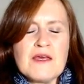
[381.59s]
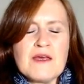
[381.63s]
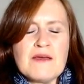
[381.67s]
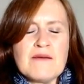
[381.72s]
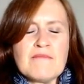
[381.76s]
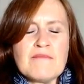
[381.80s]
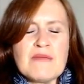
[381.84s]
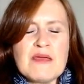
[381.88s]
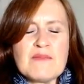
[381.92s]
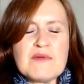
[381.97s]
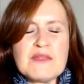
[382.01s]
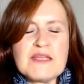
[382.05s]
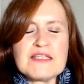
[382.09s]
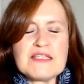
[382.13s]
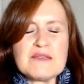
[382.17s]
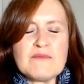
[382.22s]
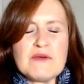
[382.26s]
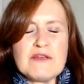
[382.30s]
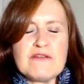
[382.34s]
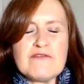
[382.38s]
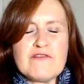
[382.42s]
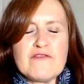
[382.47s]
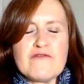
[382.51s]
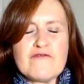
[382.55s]
Maybe there's a bit
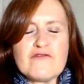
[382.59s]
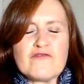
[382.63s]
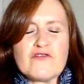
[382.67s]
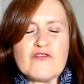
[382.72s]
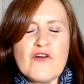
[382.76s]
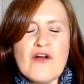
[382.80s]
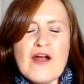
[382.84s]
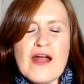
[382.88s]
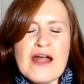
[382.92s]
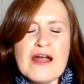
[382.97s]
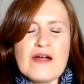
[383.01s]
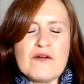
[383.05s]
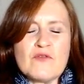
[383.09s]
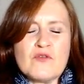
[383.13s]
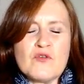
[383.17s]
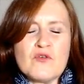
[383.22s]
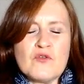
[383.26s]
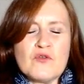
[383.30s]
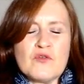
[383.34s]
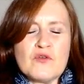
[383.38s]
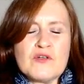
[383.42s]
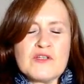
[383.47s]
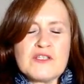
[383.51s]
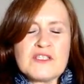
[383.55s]
of a frown
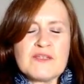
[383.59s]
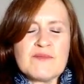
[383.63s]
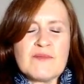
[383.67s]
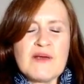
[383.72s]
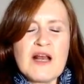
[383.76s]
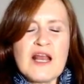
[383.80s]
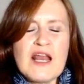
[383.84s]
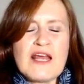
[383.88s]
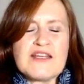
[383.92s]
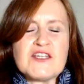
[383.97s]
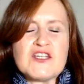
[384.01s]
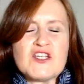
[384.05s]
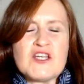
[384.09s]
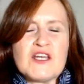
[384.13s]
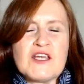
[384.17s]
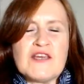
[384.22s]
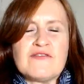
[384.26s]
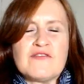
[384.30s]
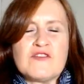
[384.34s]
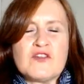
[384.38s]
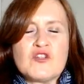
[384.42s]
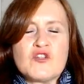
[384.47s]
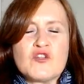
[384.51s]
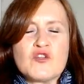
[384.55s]
or some clenching in
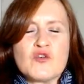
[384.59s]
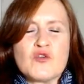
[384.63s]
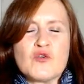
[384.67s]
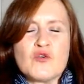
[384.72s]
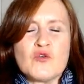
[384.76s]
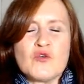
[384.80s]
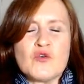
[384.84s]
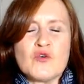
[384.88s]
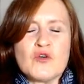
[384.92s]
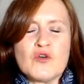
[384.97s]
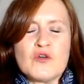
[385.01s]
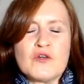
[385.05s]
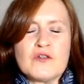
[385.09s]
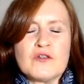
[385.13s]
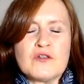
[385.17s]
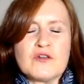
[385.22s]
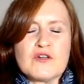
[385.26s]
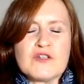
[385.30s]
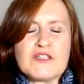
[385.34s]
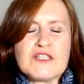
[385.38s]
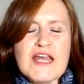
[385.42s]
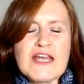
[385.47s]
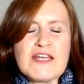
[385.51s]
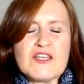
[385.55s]
the jaw or
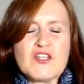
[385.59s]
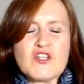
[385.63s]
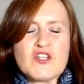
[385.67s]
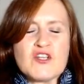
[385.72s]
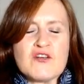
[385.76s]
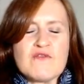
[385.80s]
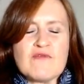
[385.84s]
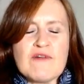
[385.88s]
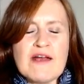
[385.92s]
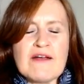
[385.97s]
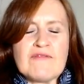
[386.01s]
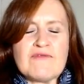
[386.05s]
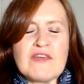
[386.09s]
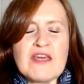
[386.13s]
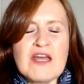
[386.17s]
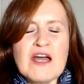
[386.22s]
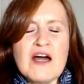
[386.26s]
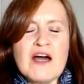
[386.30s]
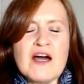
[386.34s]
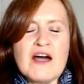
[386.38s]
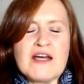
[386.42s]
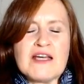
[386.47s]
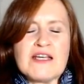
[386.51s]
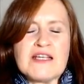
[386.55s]
tension around the
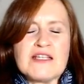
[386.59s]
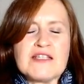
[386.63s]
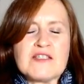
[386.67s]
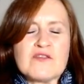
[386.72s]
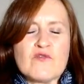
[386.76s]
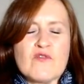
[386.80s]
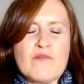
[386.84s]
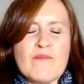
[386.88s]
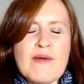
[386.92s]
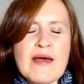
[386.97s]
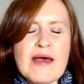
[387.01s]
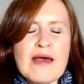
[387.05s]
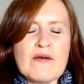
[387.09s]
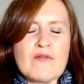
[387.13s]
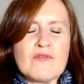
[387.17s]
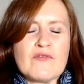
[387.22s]
eyes or the mouth.